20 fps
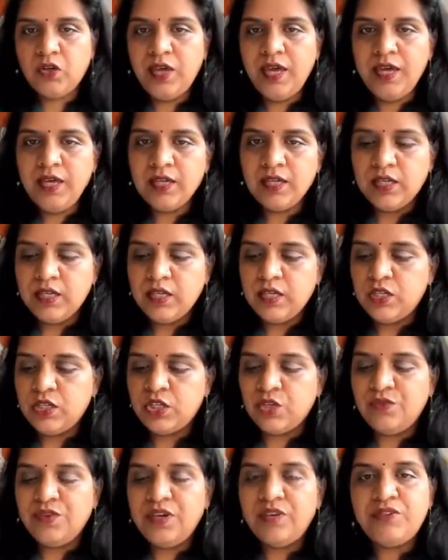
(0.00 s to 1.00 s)
Okay,
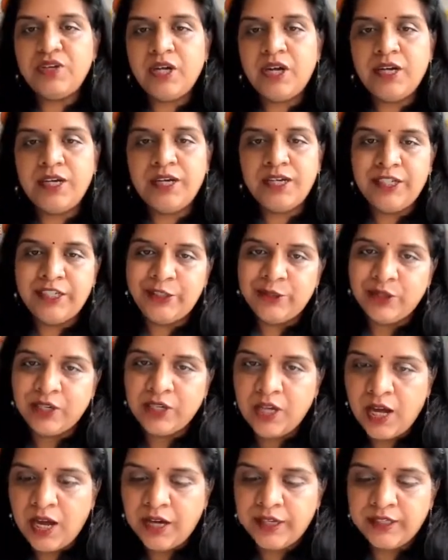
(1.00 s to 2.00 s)
so we have turned it into
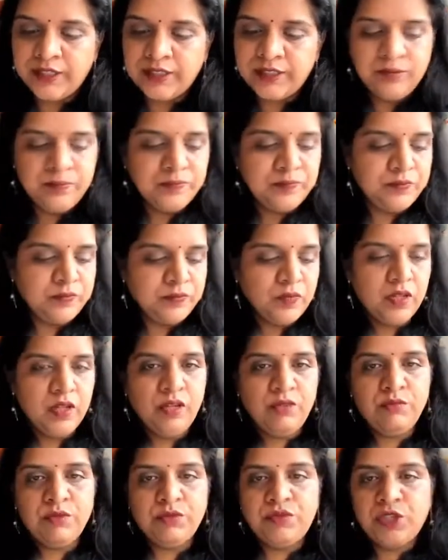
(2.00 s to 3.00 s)
a garden.
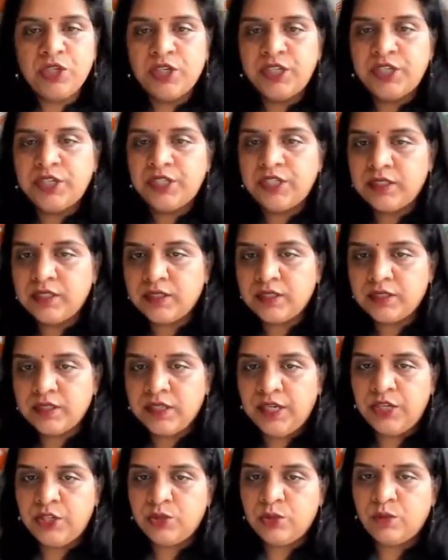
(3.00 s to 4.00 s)
We've turned it
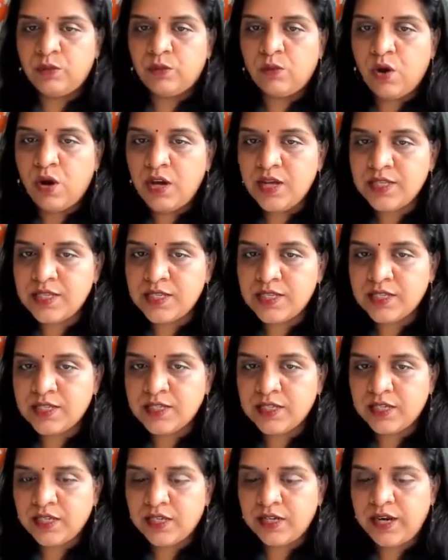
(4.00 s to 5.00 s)
into a
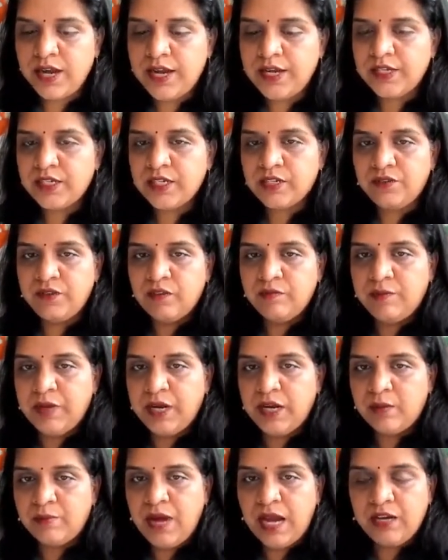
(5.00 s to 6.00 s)
vase, right? We've
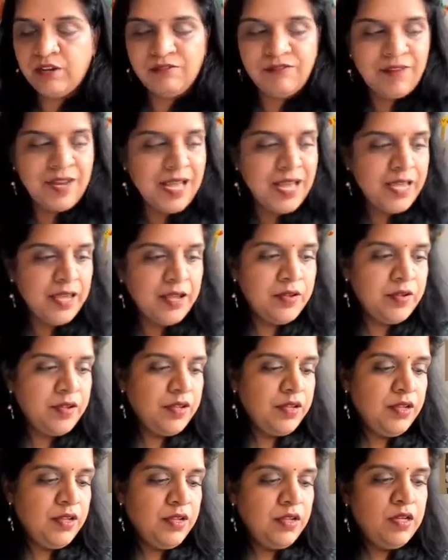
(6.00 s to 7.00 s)
made a butterfly.
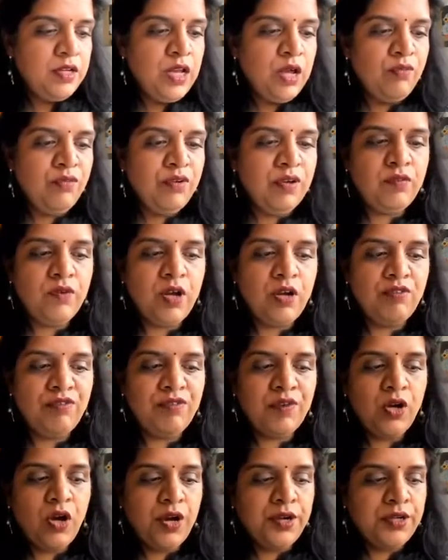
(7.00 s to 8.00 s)
Now we have not
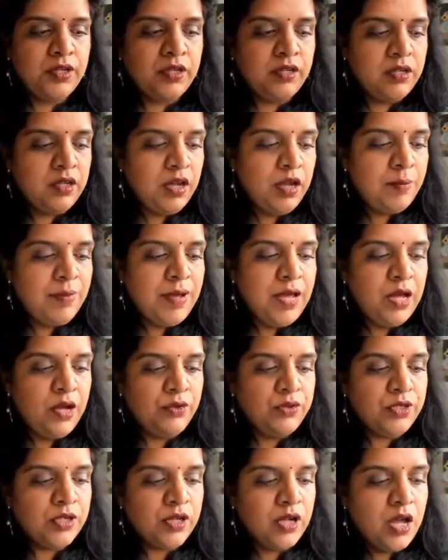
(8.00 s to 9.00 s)
forgotten
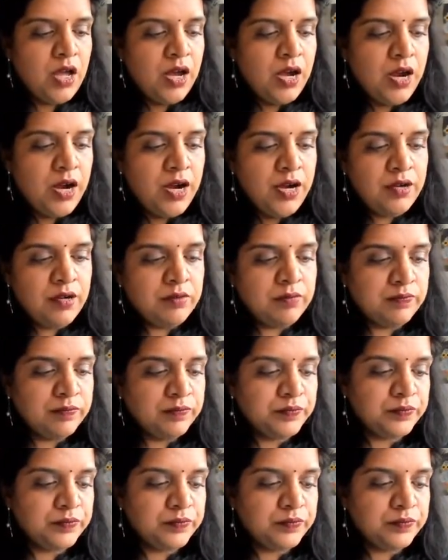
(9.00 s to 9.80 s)
about our